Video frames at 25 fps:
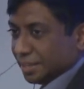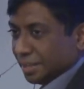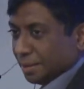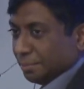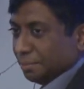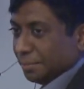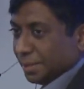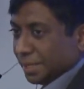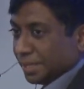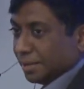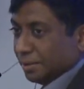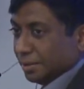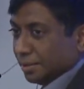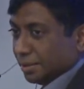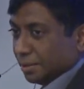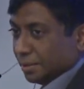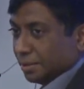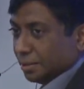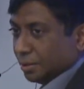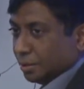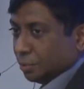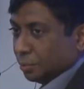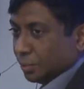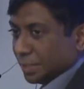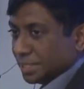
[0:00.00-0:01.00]

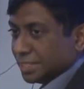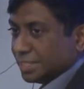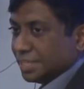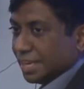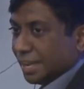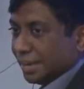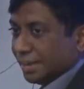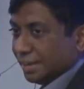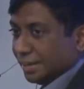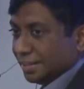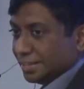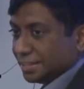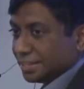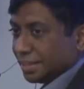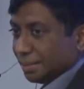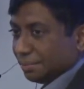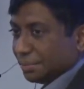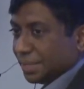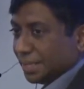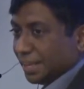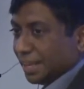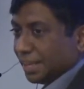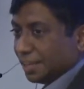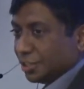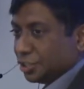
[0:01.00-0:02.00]
was done in
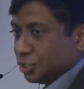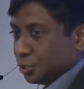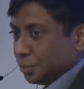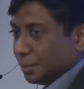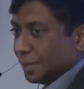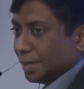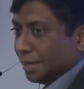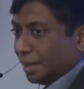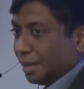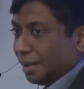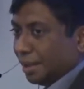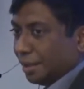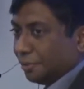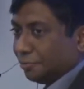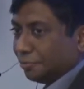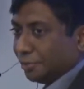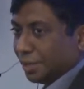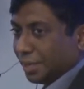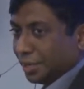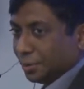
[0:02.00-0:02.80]
something like 2.5